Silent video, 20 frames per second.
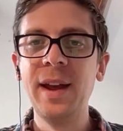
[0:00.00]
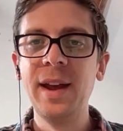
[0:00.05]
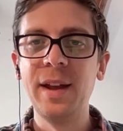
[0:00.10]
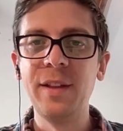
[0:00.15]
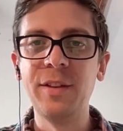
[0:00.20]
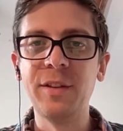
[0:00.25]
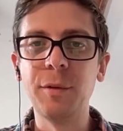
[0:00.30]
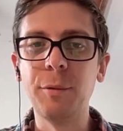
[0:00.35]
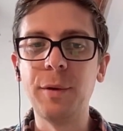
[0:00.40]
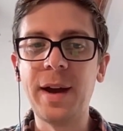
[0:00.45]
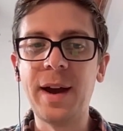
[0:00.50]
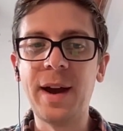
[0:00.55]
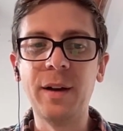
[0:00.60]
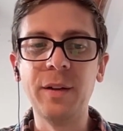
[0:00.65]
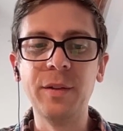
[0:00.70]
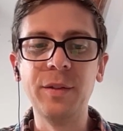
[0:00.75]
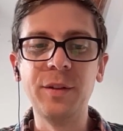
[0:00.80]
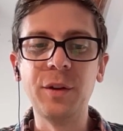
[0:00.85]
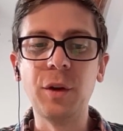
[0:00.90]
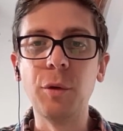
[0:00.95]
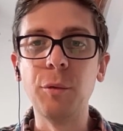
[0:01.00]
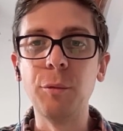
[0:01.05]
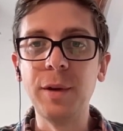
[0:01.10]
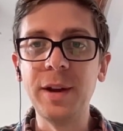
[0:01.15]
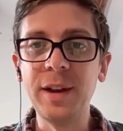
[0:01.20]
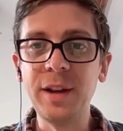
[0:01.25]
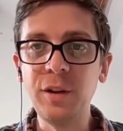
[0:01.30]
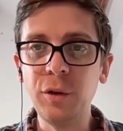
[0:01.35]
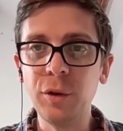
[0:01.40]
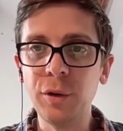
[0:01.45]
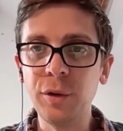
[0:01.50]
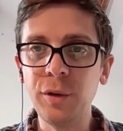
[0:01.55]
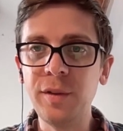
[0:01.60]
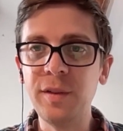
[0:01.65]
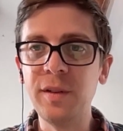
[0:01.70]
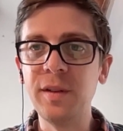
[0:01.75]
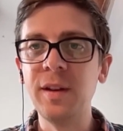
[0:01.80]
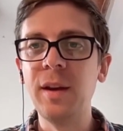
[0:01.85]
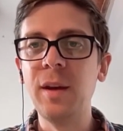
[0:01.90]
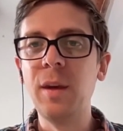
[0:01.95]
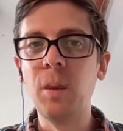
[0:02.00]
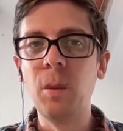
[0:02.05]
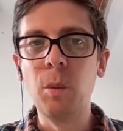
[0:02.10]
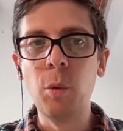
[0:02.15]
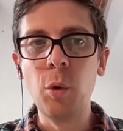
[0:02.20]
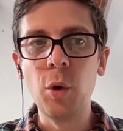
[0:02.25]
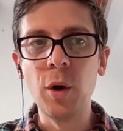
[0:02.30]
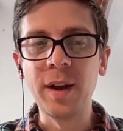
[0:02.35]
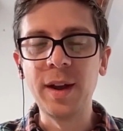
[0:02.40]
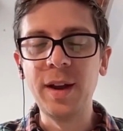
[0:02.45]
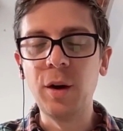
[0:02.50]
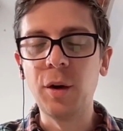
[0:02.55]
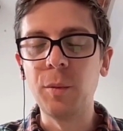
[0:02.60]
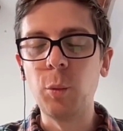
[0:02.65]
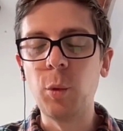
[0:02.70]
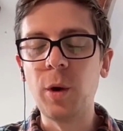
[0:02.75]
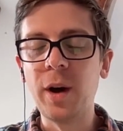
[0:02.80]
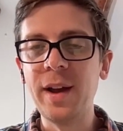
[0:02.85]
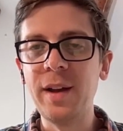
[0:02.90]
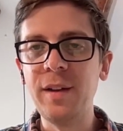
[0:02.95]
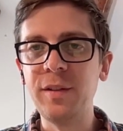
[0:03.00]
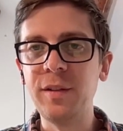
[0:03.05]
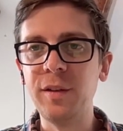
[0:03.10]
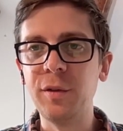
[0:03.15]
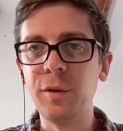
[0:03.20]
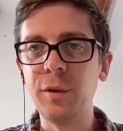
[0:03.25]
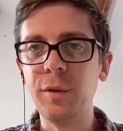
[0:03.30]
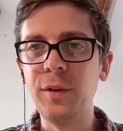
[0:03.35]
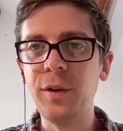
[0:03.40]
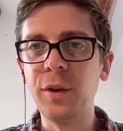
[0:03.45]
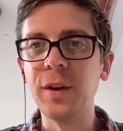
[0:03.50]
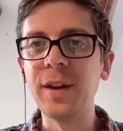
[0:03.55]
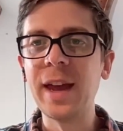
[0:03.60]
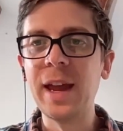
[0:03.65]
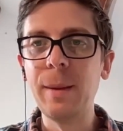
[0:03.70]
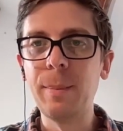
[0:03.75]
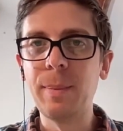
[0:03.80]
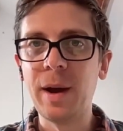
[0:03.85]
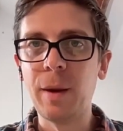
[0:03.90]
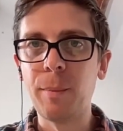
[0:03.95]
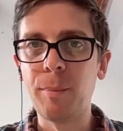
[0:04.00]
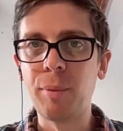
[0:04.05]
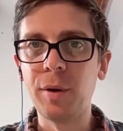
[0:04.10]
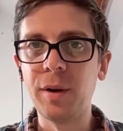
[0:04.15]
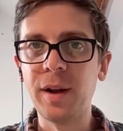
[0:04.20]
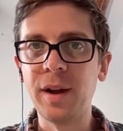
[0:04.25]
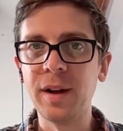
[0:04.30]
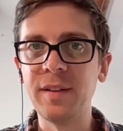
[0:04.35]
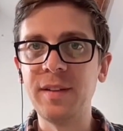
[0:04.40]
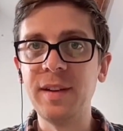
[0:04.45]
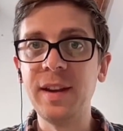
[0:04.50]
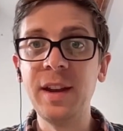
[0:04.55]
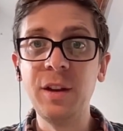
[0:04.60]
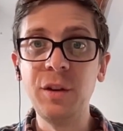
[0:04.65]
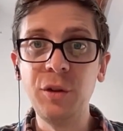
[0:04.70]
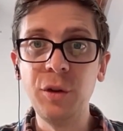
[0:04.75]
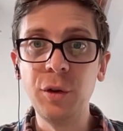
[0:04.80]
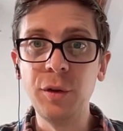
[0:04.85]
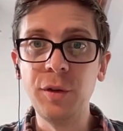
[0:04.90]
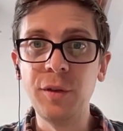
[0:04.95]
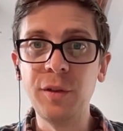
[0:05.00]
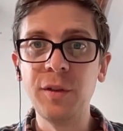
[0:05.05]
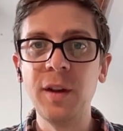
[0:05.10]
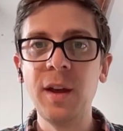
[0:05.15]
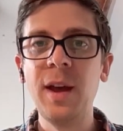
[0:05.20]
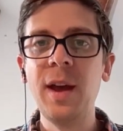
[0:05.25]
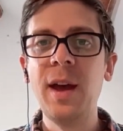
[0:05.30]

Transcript: It's around, reuse, working on ways to sort of, keep our products in use